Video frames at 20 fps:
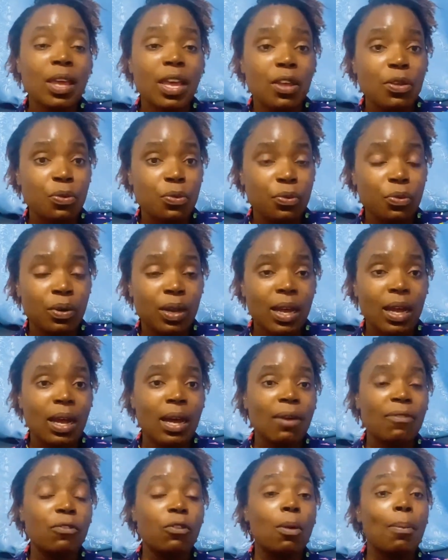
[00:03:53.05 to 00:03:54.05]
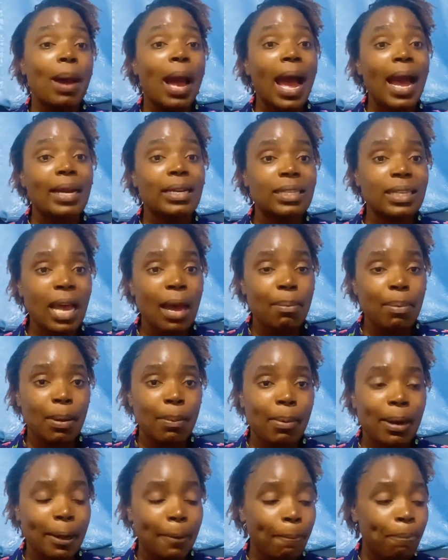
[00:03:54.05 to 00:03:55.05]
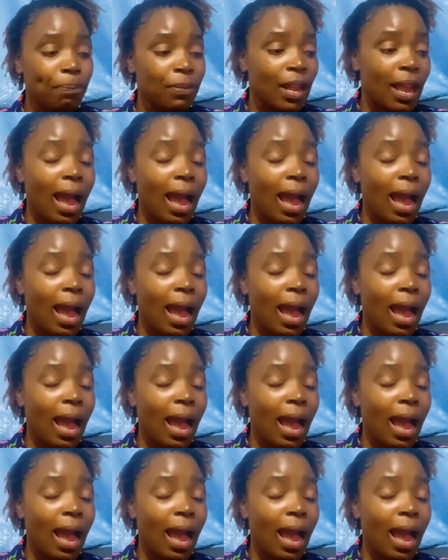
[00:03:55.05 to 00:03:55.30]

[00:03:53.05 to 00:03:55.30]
Addis Ababa,